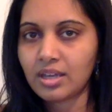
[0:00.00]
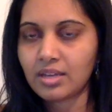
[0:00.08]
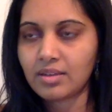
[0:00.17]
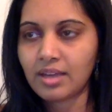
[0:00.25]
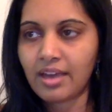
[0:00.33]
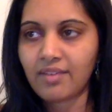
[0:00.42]

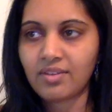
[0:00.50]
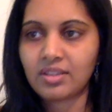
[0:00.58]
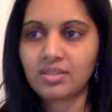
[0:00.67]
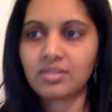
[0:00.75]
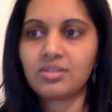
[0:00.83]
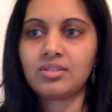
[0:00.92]
and
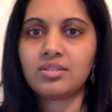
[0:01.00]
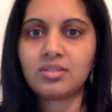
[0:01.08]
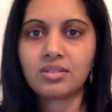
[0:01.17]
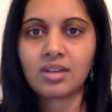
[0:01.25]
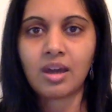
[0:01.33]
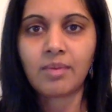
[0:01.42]
having
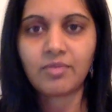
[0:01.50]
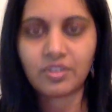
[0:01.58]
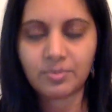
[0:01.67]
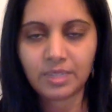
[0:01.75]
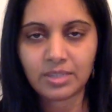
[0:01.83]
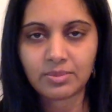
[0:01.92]
just the comfort
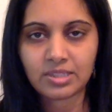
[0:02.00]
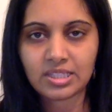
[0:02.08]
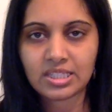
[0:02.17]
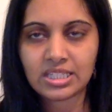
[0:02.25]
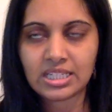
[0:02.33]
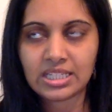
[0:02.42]
of being able to
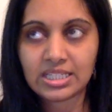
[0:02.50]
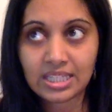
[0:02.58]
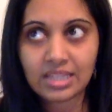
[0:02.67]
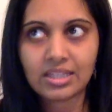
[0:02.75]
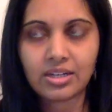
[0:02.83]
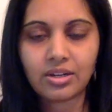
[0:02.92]

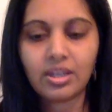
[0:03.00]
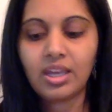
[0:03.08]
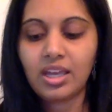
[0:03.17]
sit there.